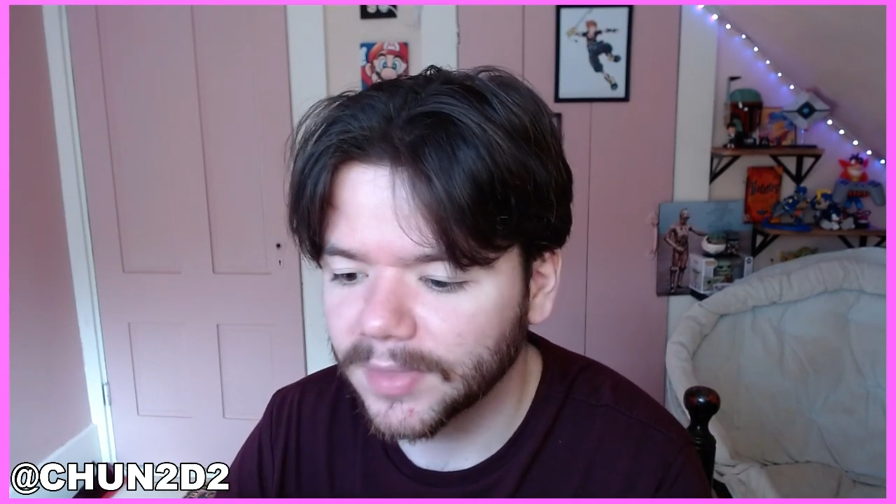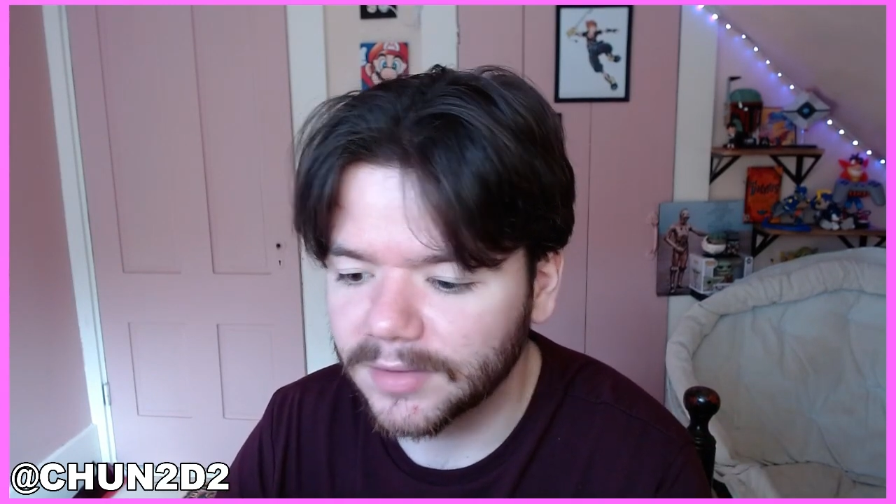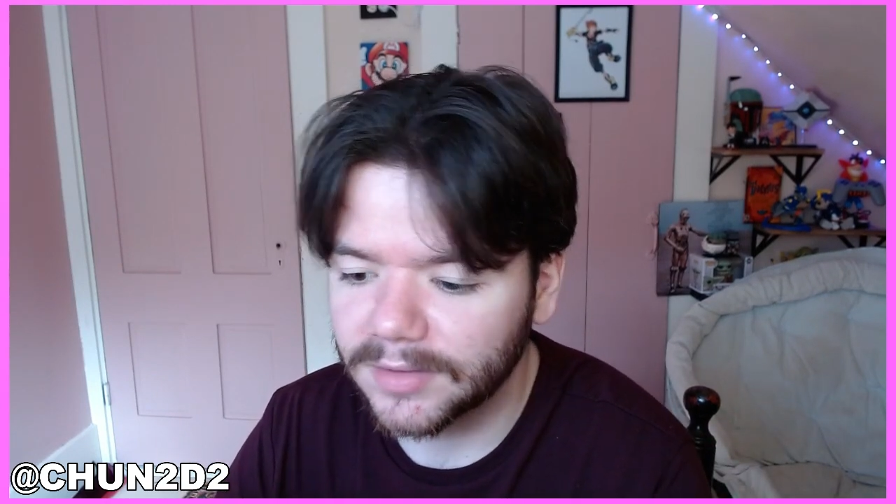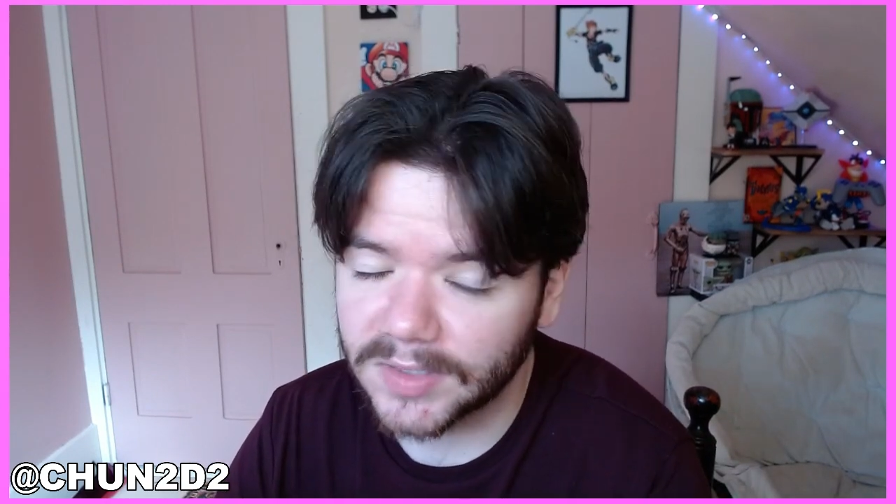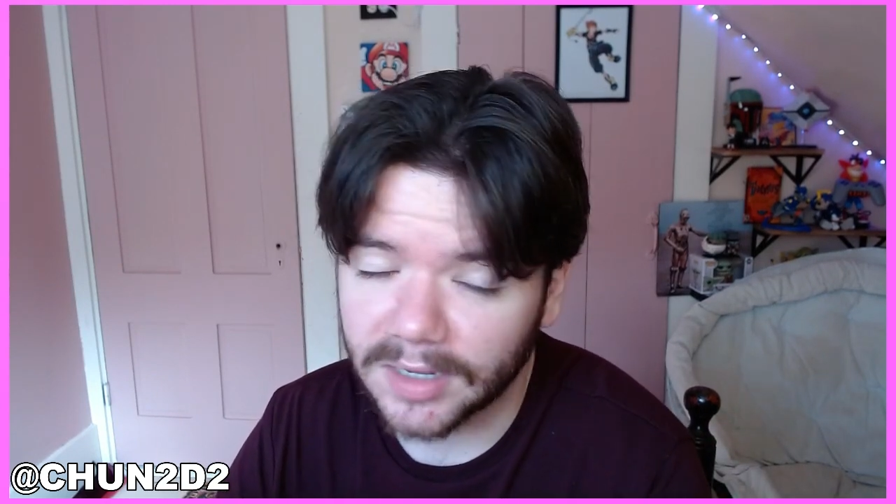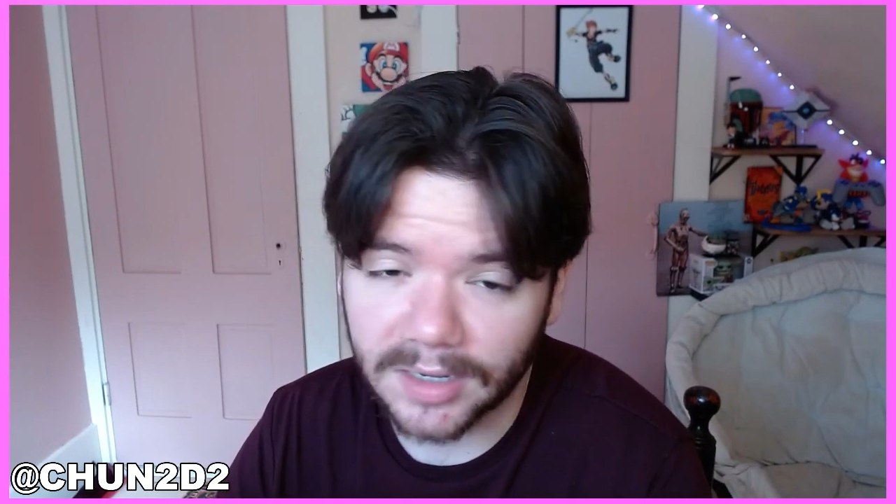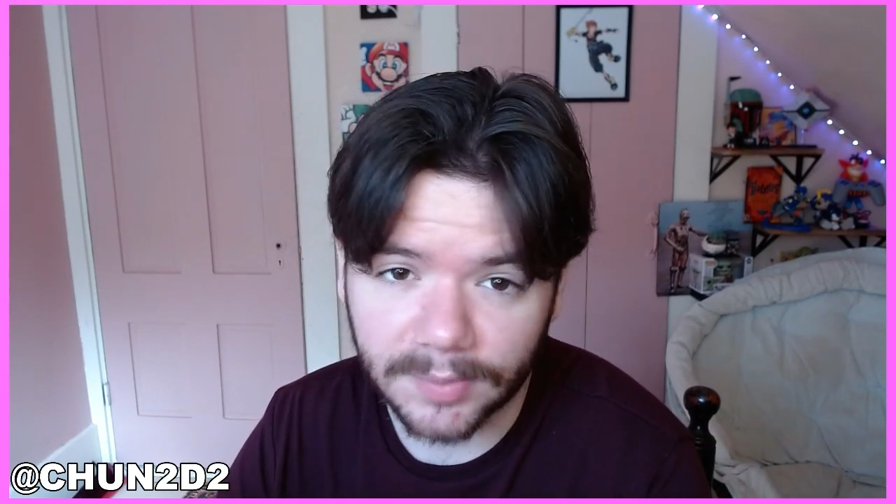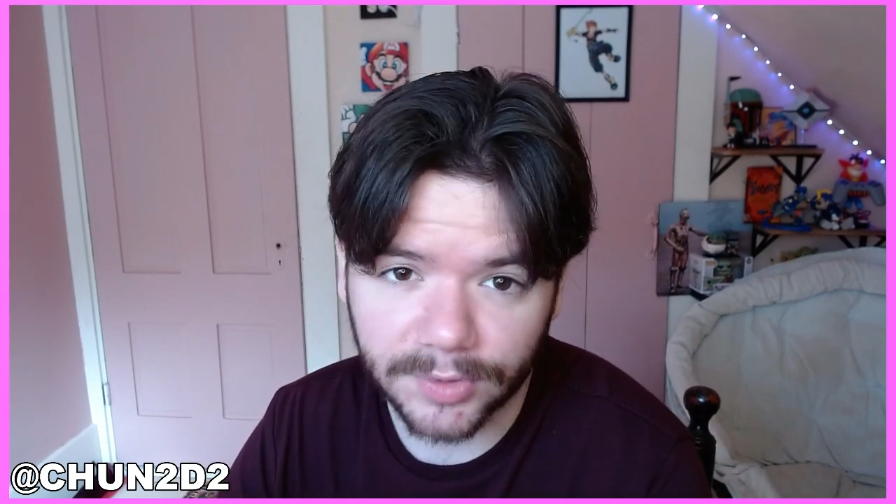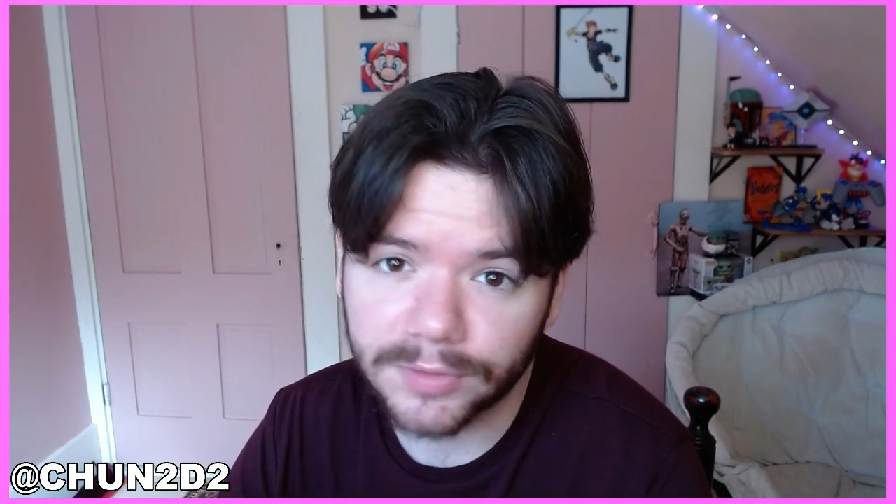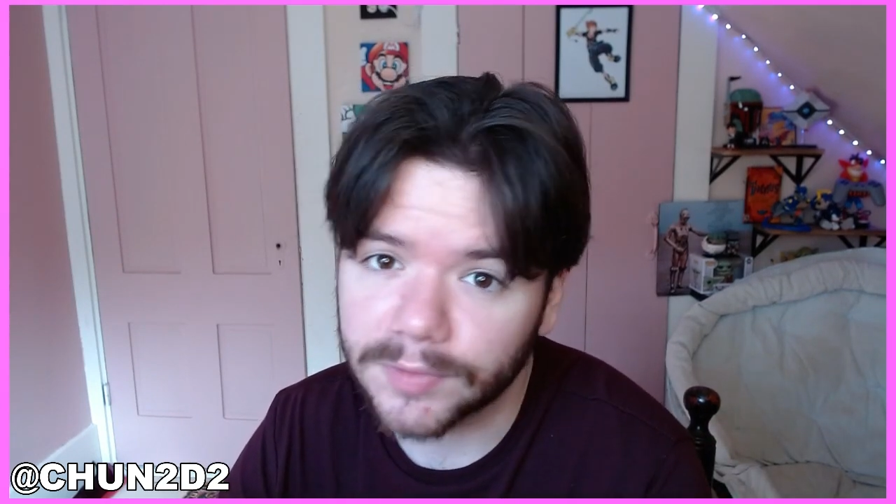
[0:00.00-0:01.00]
Does that
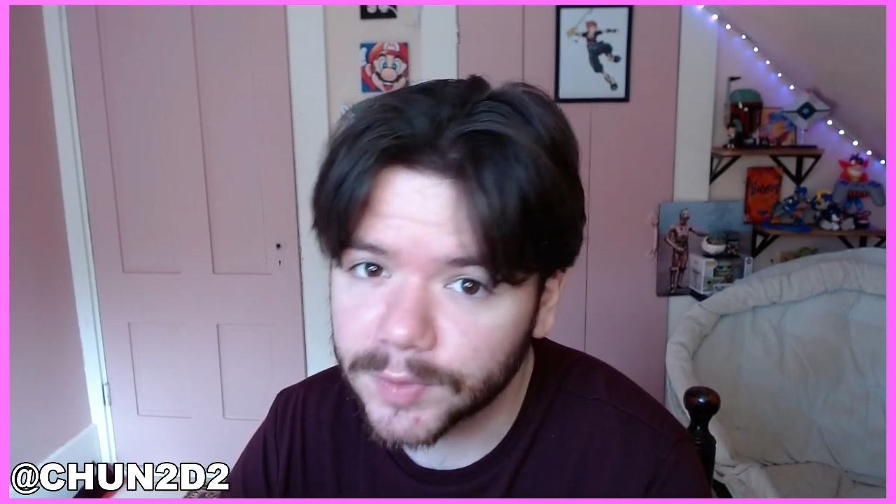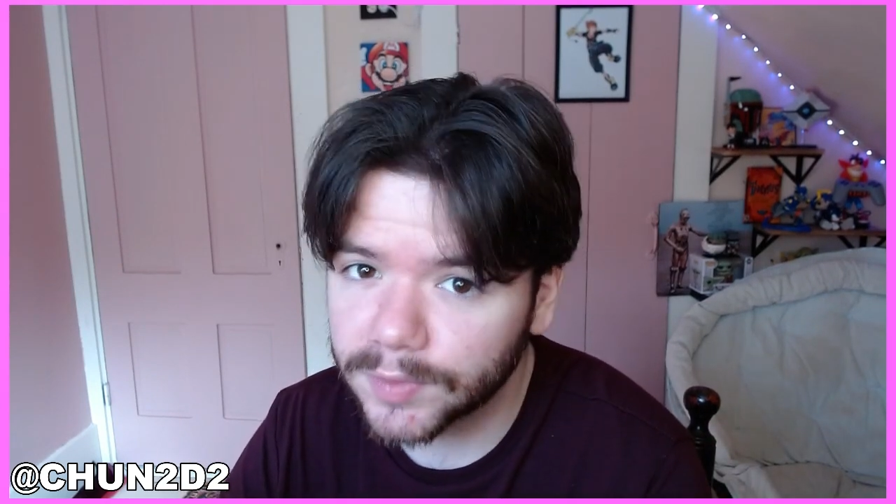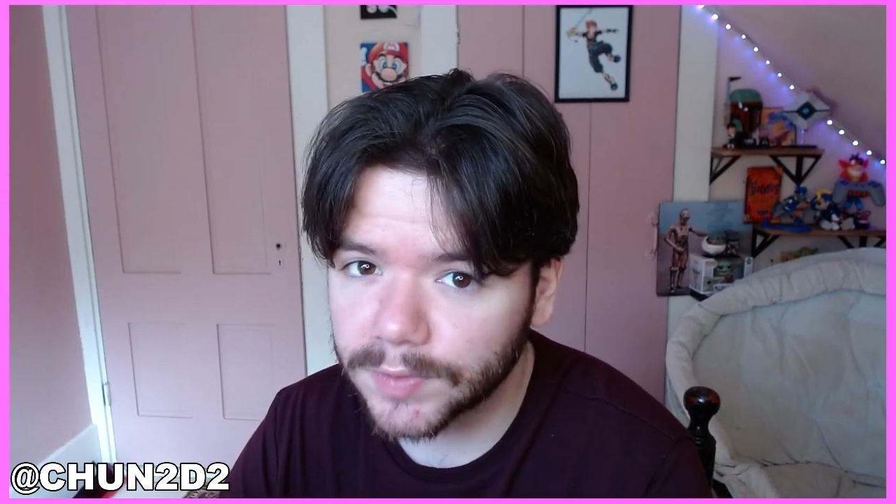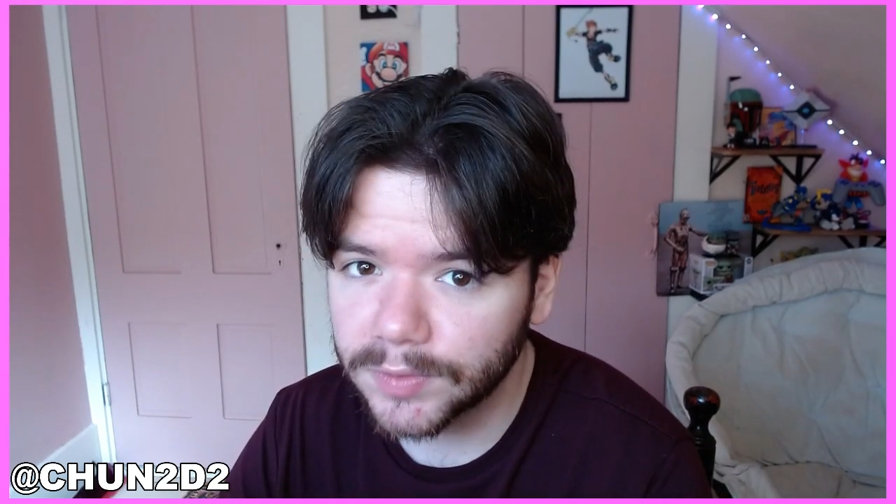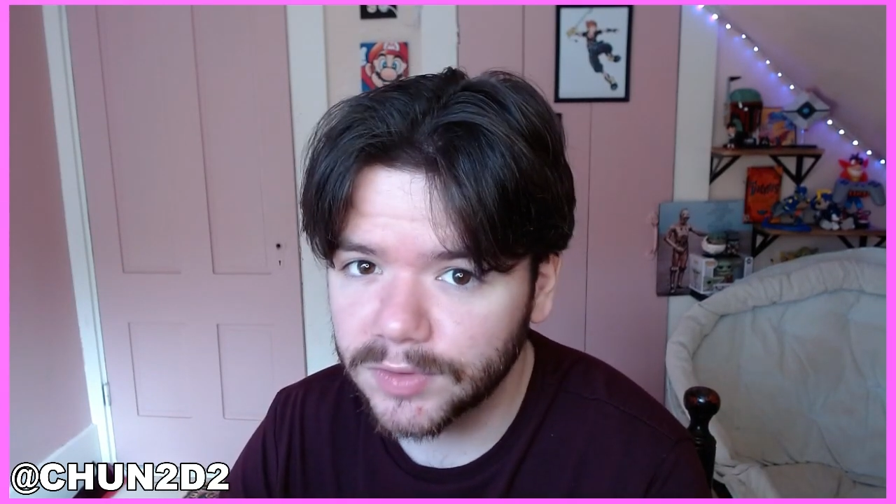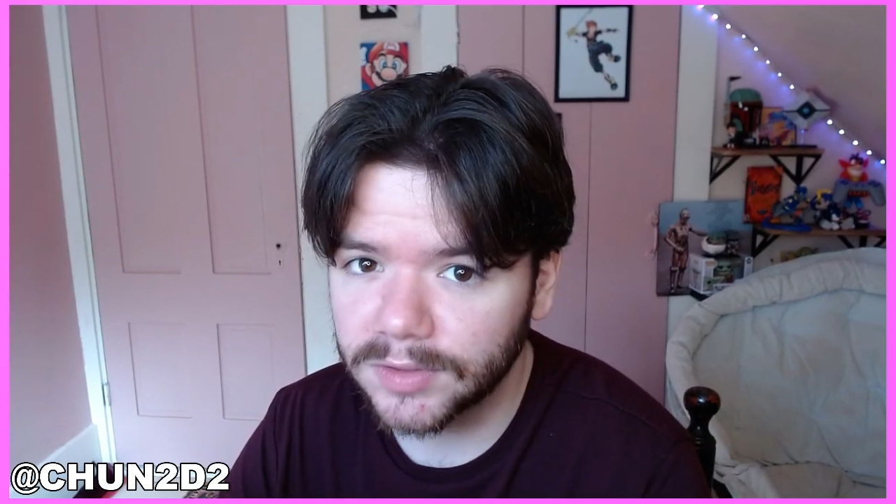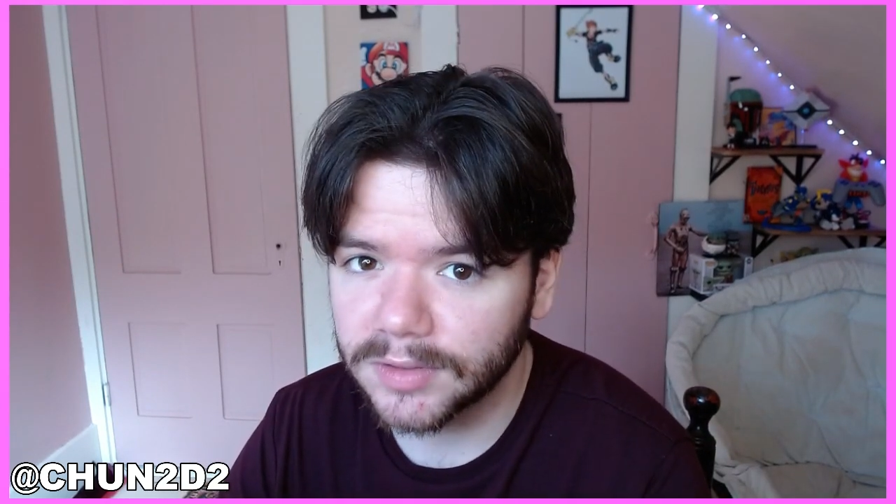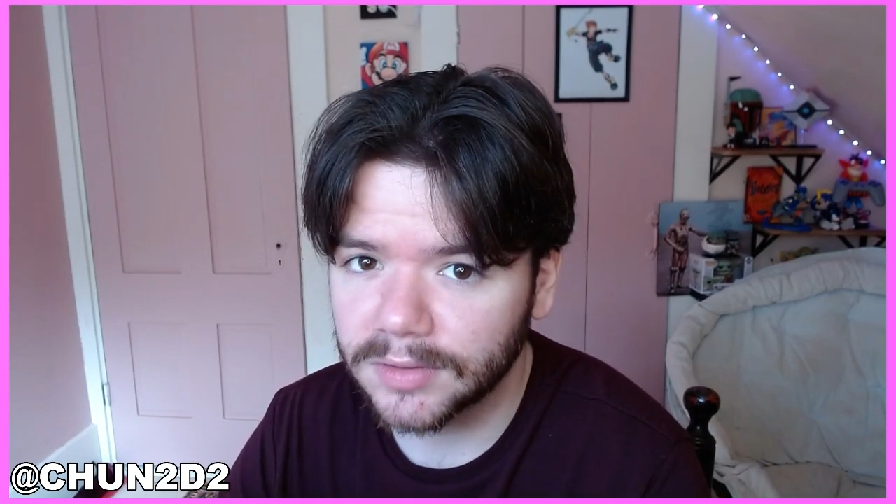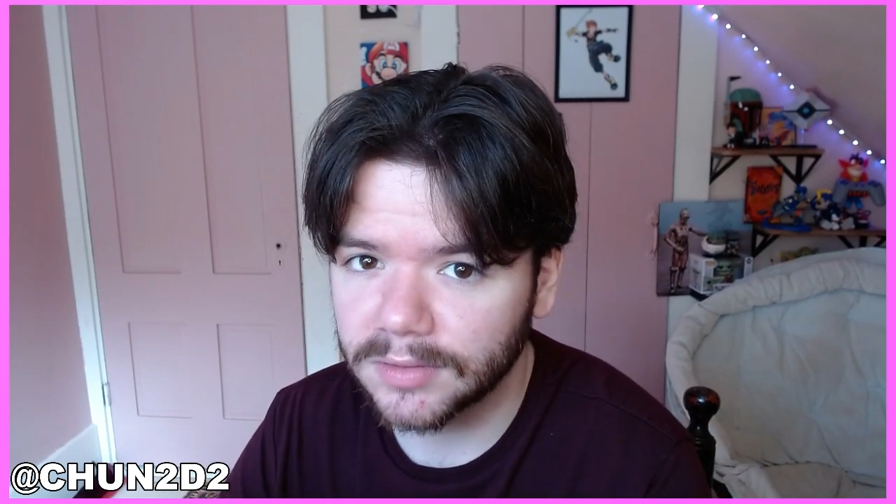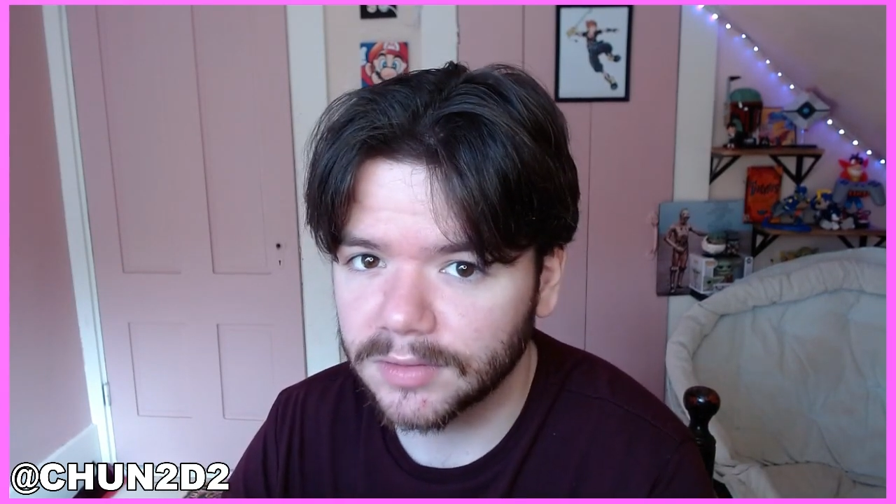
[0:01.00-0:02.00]
come through the Roost?